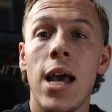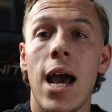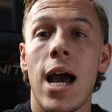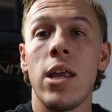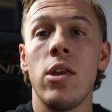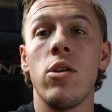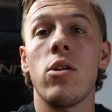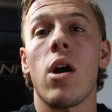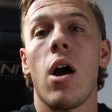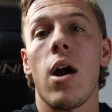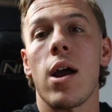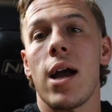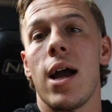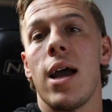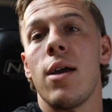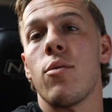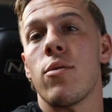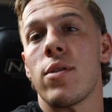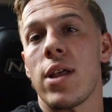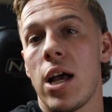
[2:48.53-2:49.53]
and you go,
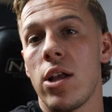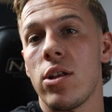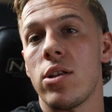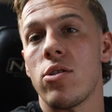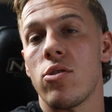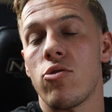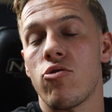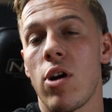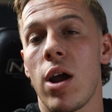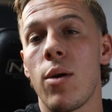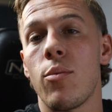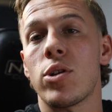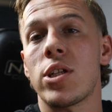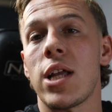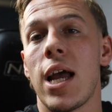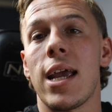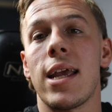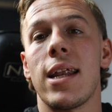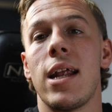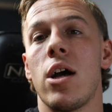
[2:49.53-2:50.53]
okay, well that trade was
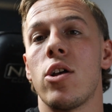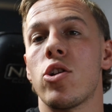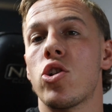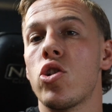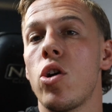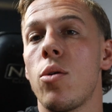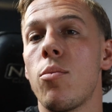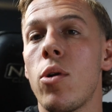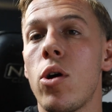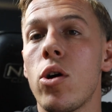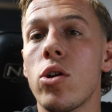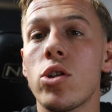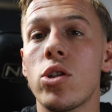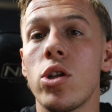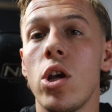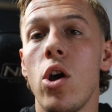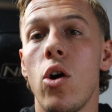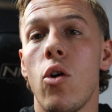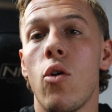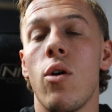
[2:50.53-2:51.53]
taken out of stop
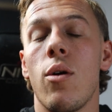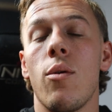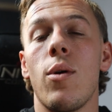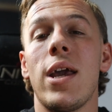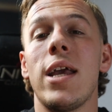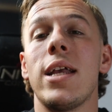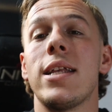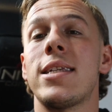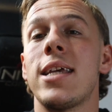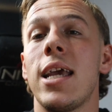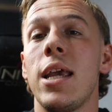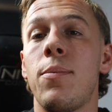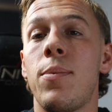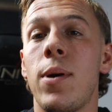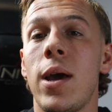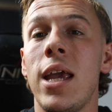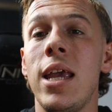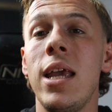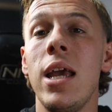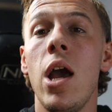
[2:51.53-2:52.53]
loss or it hit
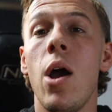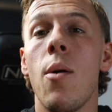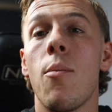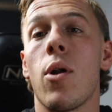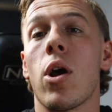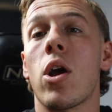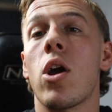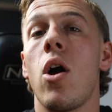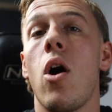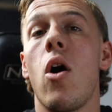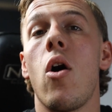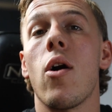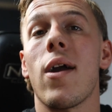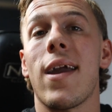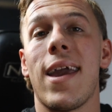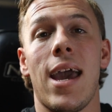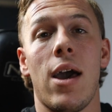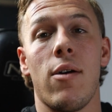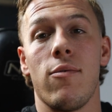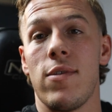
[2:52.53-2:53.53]
TP, but I can't
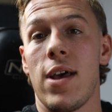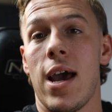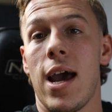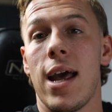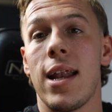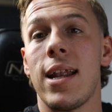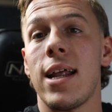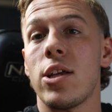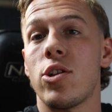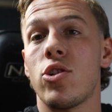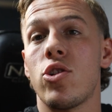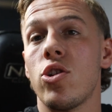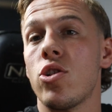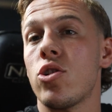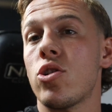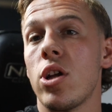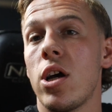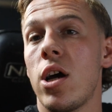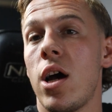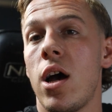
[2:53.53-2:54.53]
count that, and that's
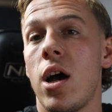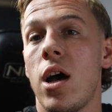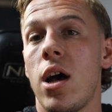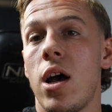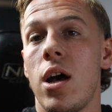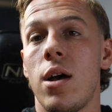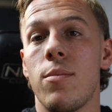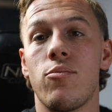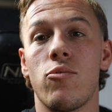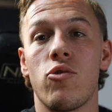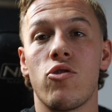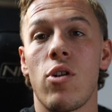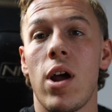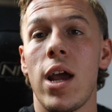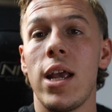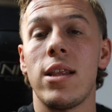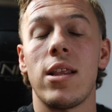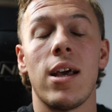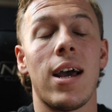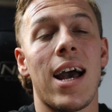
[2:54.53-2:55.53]
just a
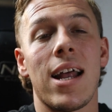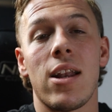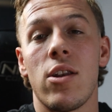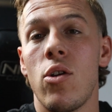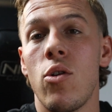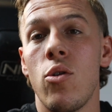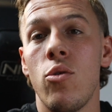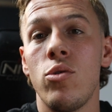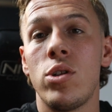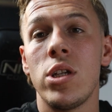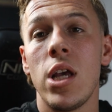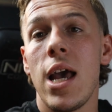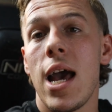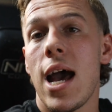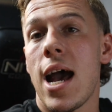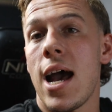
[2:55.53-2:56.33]
trade that had news,